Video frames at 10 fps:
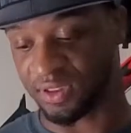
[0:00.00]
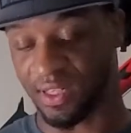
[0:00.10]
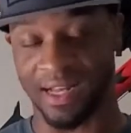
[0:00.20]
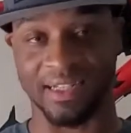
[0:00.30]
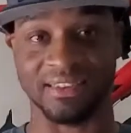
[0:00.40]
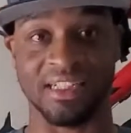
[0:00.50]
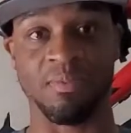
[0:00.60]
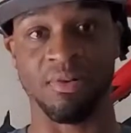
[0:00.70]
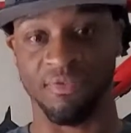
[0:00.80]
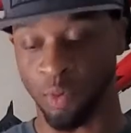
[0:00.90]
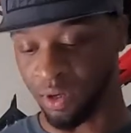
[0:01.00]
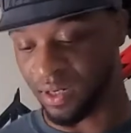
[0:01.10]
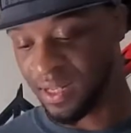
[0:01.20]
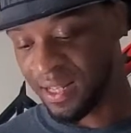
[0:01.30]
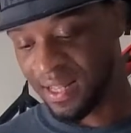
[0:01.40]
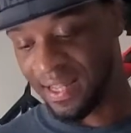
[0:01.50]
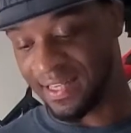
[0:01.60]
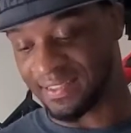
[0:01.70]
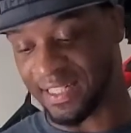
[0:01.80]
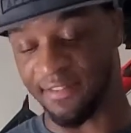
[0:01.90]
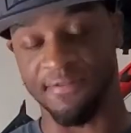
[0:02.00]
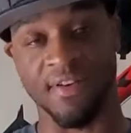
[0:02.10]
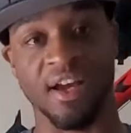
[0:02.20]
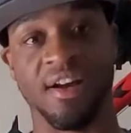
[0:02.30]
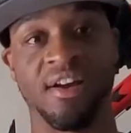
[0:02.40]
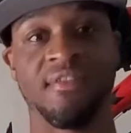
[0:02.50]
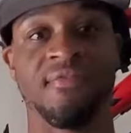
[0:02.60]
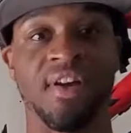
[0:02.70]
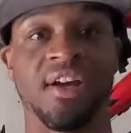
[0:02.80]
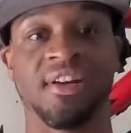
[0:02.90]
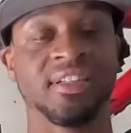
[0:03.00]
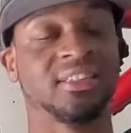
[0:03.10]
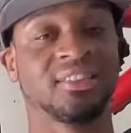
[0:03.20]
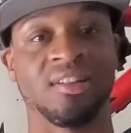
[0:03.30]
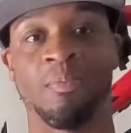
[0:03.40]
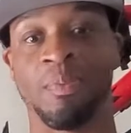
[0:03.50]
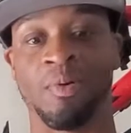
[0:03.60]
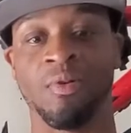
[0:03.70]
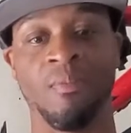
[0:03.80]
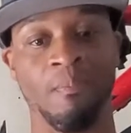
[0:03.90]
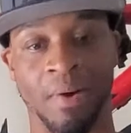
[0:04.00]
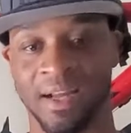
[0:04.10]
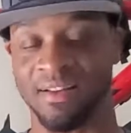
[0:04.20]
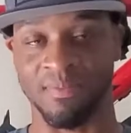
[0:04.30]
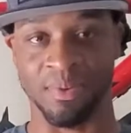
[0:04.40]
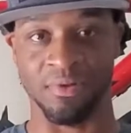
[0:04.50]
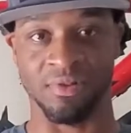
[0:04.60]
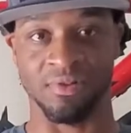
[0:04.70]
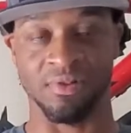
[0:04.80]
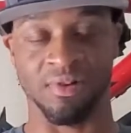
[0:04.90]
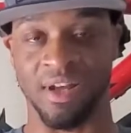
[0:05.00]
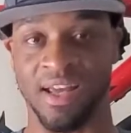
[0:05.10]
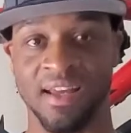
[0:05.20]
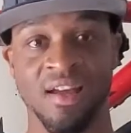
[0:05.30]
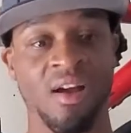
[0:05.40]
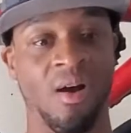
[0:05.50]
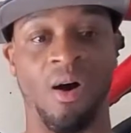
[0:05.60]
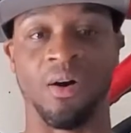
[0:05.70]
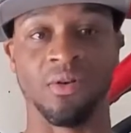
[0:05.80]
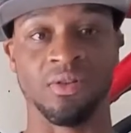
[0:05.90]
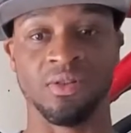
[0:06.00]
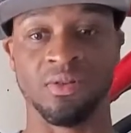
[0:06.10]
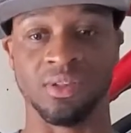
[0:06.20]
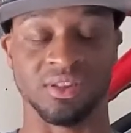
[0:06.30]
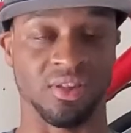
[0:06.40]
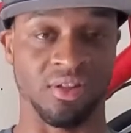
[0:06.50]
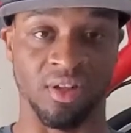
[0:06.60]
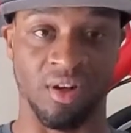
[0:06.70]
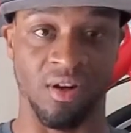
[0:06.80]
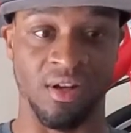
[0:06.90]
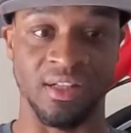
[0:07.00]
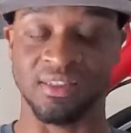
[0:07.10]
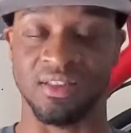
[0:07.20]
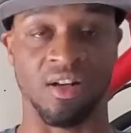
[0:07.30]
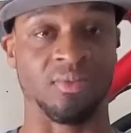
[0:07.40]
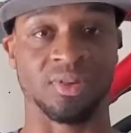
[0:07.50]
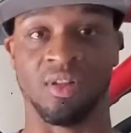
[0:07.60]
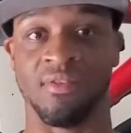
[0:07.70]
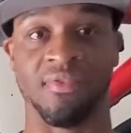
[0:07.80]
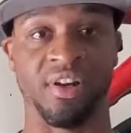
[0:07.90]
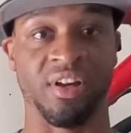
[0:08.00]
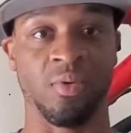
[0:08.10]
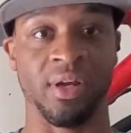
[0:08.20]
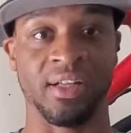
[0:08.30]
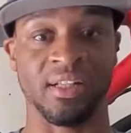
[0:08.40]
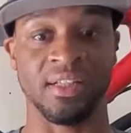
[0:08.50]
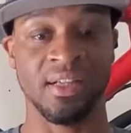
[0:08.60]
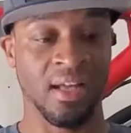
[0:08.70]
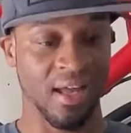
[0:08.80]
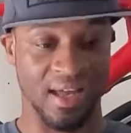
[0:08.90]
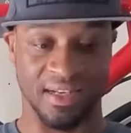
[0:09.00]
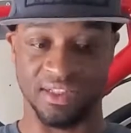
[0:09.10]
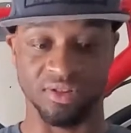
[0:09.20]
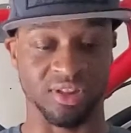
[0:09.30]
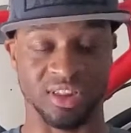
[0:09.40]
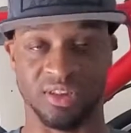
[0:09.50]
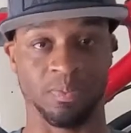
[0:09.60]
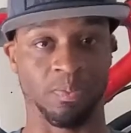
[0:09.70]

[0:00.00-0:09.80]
Like I said before, it is a very, very simple bike computer, okay? All you do is turn it on. It comes on very quickly, and then you just